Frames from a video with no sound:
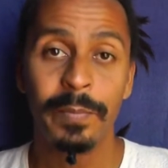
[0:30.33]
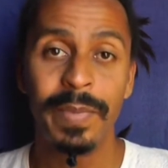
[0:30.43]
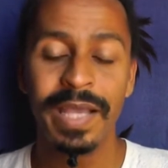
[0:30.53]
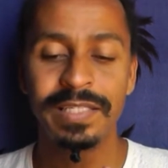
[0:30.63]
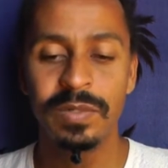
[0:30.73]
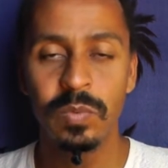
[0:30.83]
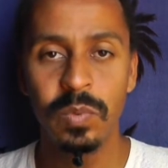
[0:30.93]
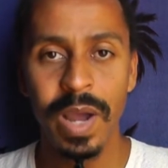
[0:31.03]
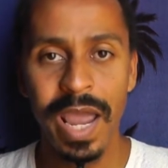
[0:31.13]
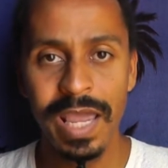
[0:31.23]
makes it
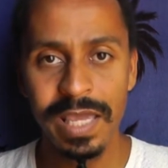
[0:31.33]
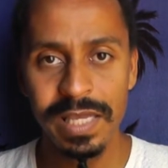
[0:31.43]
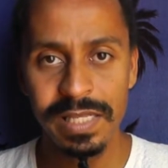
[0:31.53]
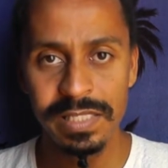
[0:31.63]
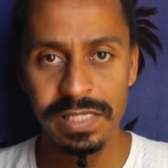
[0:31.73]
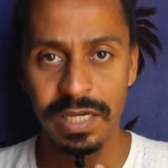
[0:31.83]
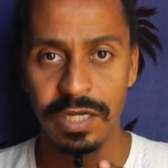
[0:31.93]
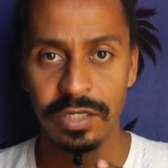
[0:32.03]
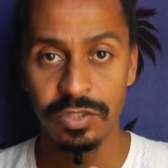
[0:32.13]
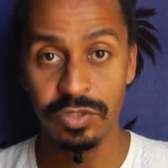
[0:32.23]
way
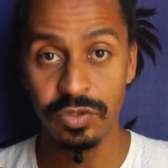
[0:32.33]
easier